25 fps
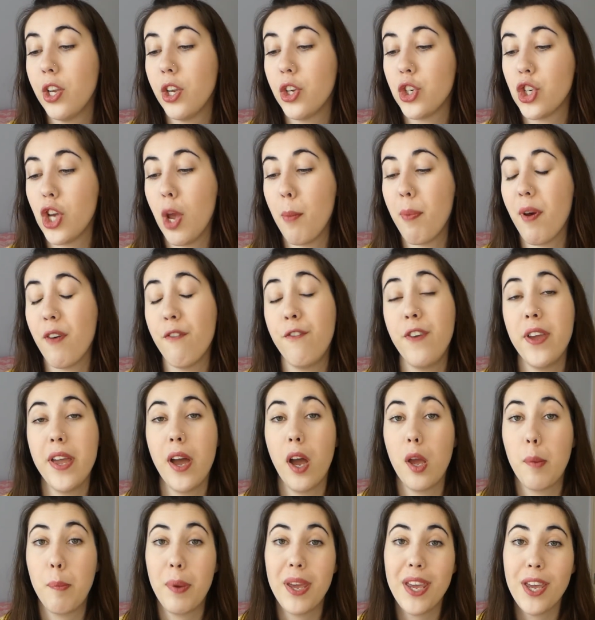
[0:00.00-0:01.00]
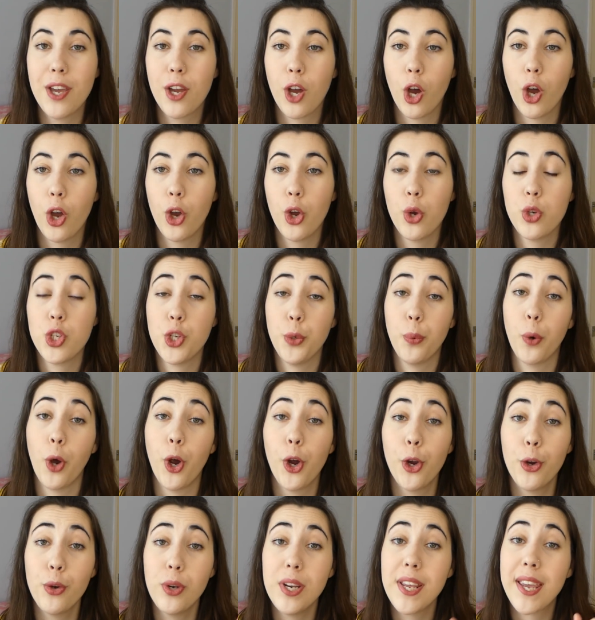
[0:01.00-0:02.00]
Chip VIP code, you would
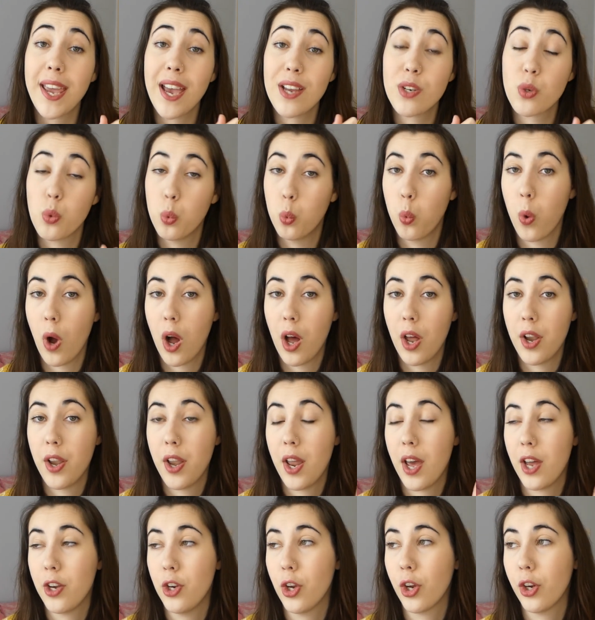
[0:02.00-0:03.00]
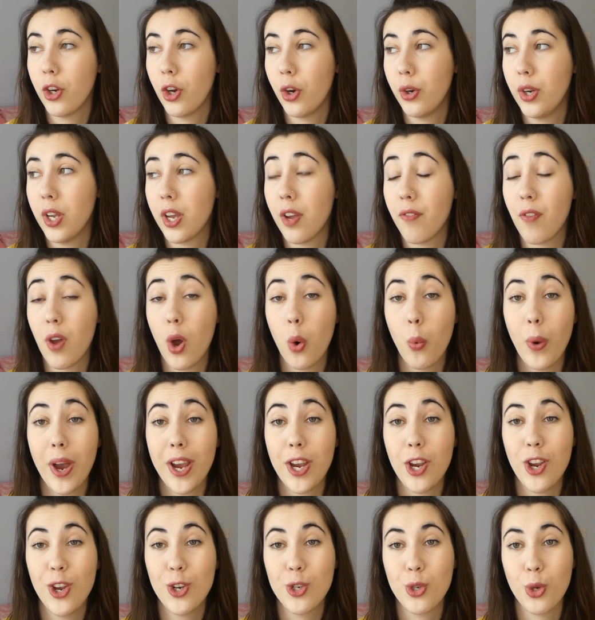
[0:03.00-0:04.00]
only get 1, and you can only give it
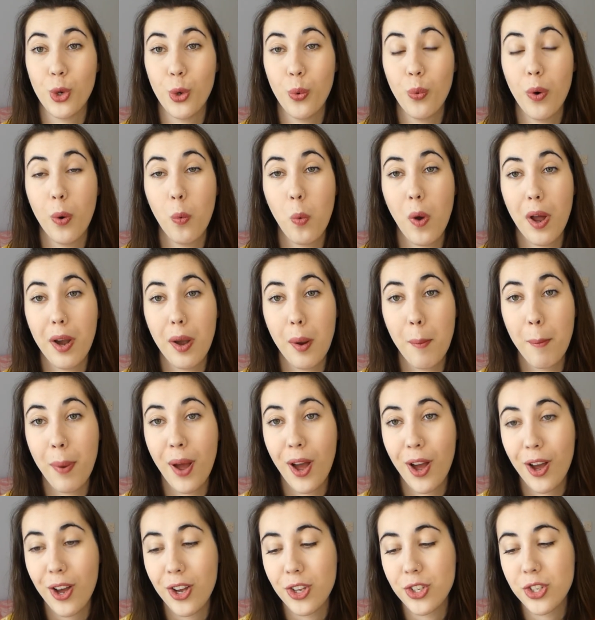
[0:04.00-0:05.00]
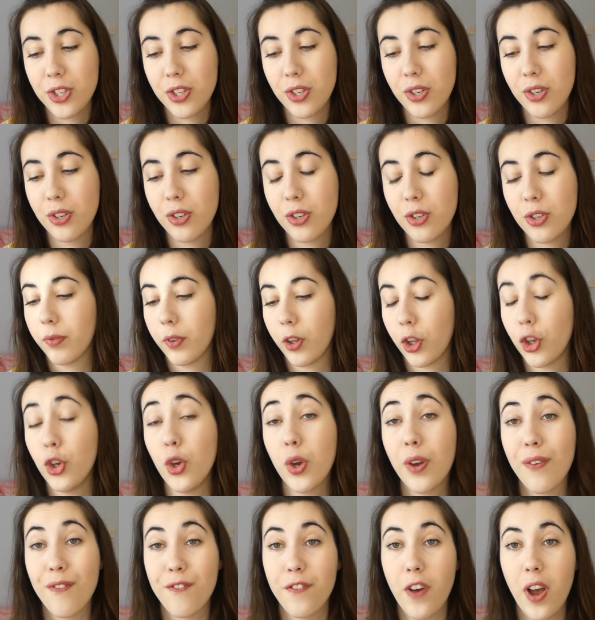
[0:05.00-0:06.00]
away to 1 person. You
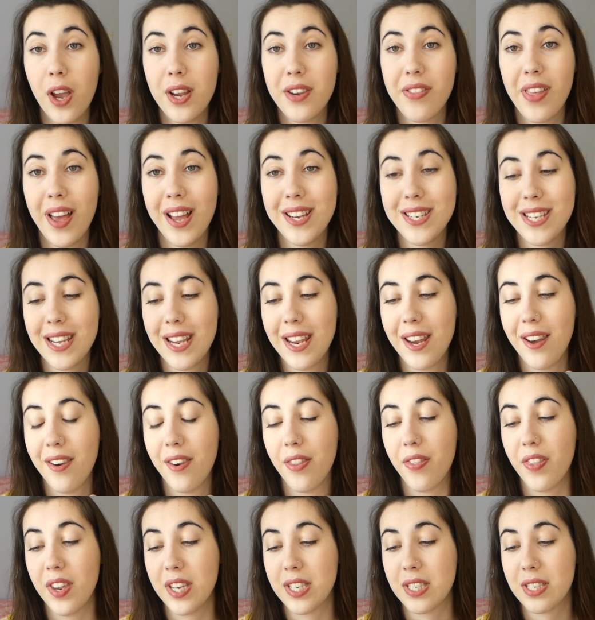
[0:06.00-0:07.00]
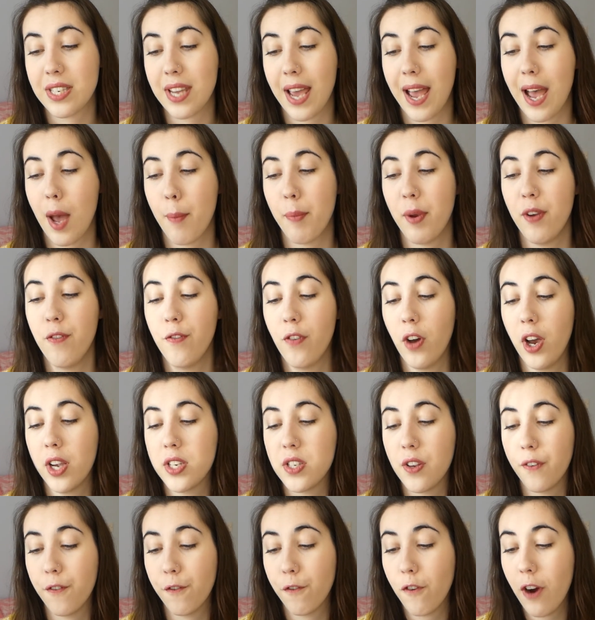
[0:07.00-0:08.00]
can find that in this tab,
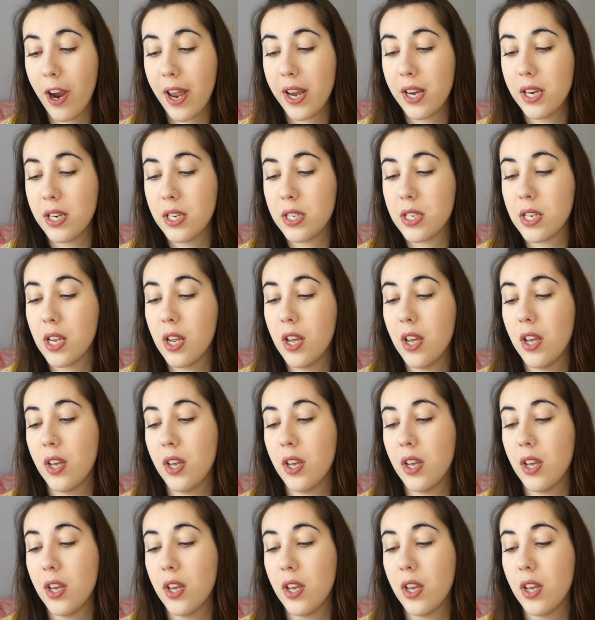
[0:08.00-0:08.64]
invite a friend.